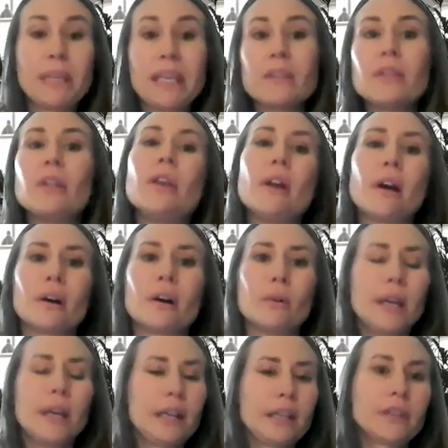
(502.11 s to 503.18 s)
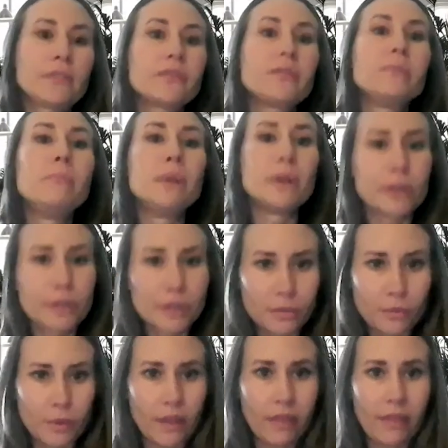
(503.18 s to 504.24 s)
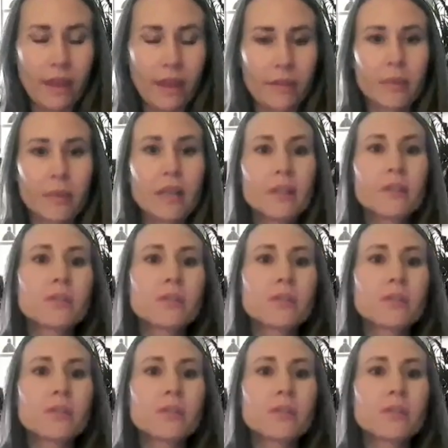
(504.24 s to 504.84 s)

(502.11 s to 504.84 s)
be in the know get familiar with them